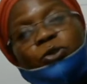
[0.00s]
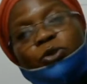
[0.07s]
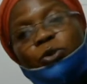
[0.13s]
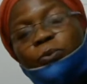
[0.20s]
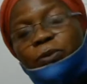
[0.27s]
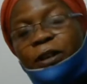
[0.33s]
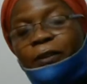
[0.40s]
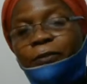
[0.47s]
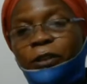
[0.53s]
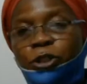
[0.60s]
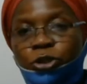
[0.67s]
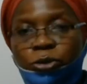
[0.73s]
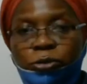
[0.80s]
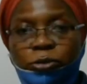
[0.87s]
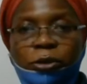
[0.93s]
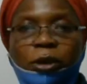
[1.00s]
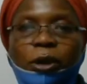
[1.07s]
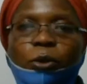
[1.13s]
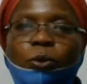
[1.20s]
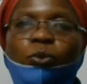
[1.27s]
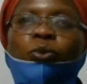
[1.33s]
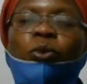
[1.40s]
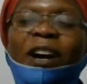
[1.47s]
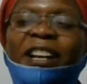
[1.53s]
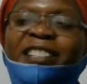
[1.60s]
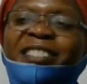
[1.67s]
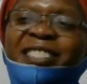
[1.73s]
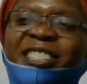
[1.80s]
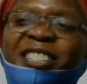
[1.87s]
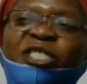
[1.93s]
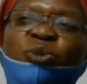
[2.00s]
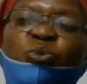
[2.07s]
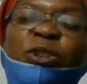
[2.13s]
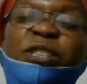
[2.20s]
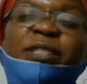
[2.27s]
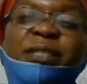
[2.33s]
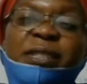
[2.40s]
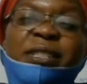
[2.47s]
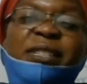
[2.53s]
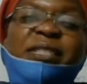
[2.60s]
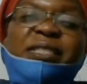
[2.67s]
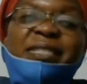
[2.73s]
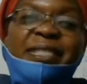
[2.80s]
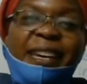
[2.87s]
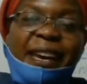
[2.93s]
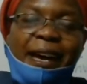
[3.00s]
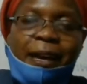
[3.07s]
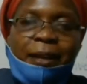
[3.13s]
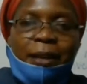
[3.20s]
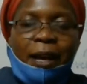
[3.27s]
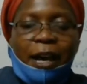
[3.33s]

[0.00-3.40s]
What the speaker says: on observation. What did we see there?